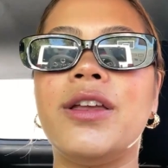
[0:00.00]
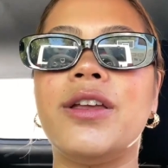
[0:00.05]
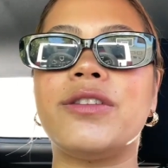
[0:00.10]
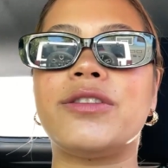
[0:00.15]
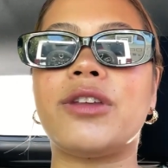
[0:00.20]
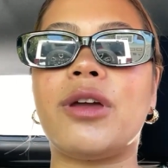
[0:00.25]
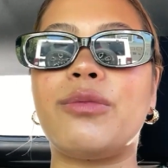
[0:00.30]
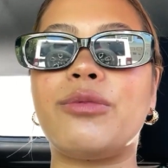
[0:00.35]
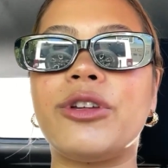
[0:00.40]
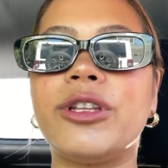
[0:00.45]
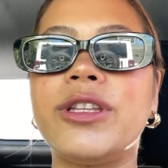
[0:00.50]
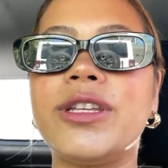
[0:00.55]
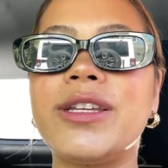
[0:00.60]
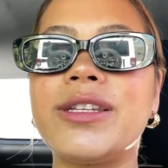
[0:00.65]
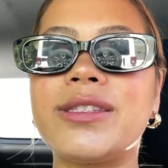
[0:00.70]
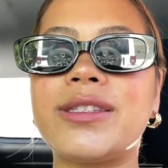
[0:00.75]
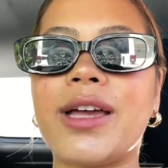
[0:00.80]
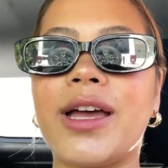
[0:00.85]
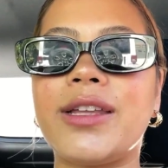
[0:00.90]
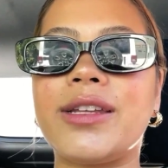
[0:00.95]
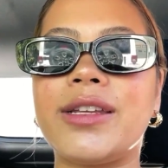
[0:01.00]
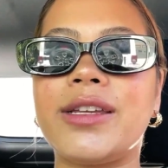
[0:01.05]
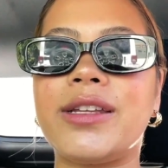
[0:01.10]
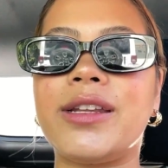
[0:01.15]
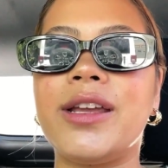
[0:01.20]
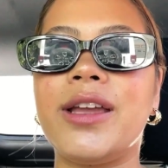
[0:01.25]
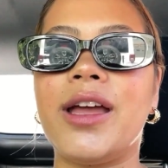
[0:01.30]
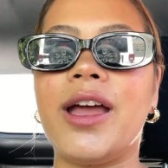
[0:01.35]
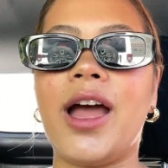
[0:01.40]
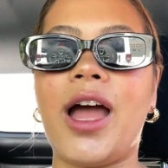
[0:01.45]
So I'm really
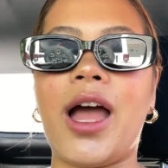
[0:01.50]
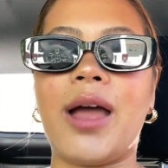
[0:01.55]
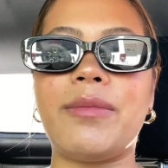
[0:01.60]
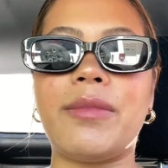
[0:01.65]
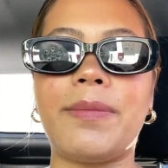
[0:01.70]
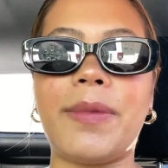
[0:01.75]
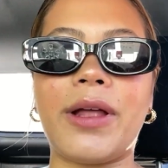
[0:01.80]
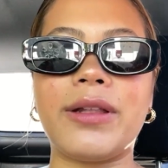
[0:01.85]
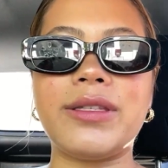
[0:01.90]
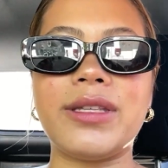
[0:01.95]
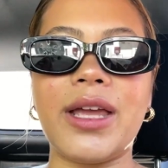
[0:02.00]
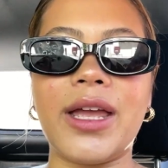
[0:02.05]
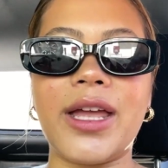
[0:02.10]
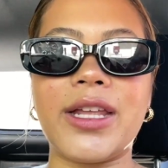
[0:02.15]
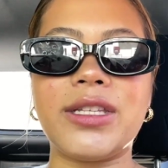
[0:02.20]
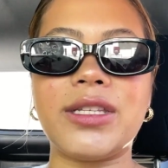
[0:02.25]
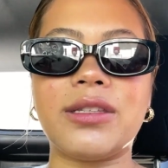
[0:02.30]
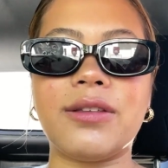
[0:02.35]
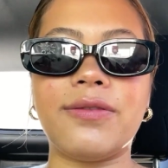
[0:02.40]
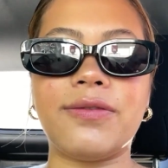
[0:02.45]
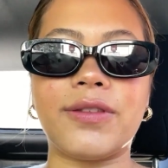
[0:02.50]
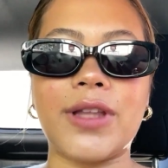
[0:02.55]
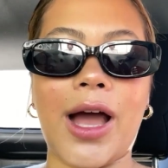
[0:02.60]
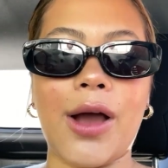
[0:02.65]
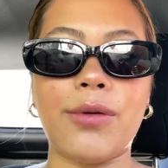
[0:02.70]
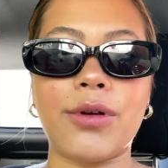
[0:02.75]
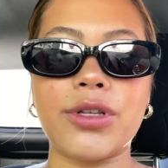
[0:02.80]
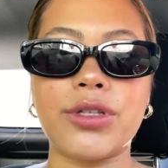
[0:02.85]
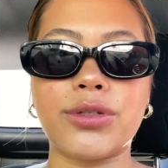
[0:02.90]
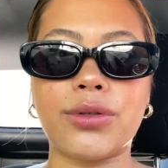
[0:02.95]
excited. I'm about to head to the
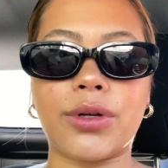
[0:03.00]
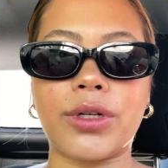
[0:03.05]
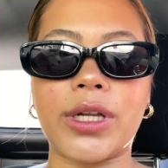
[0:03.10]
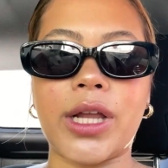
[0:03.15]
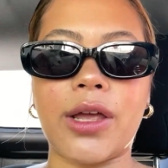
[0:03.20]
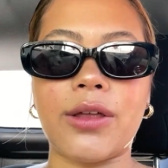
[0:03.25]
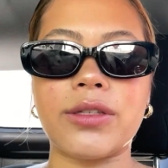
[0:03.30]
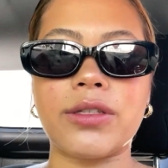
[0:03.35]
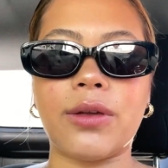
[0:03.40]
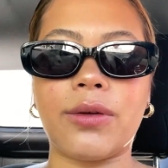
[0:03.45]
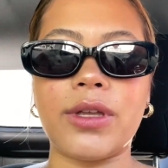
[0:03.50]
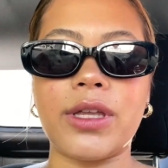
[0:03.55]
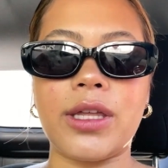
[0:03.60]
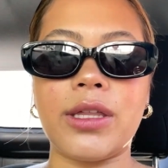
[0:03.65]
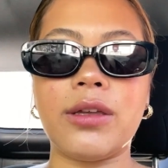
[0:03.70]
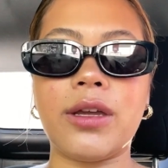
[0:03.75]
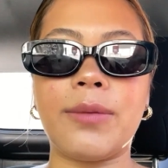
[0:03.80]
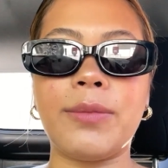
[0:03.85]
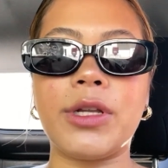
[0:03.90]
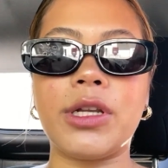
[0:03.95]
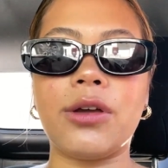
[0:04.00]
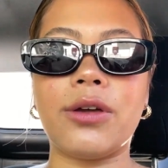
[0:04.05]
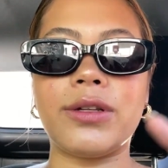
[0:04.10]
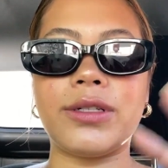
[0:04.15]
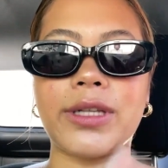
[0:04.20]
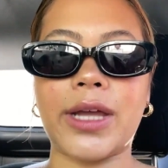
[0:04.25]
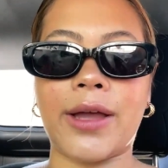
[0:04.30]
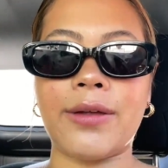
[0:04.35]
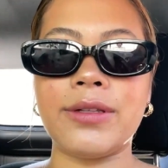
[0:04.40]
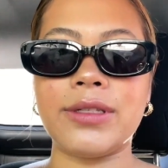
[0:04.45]
flower store now, so either I'm going to go
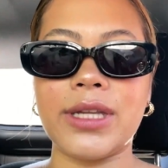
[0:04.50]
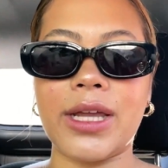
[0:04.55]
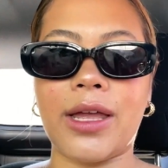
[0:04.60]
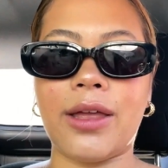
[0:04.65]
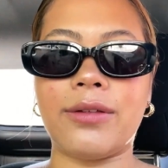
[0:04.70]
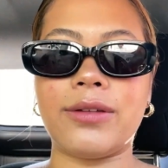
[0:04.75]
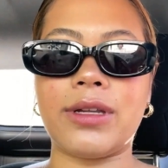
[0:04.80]
downtown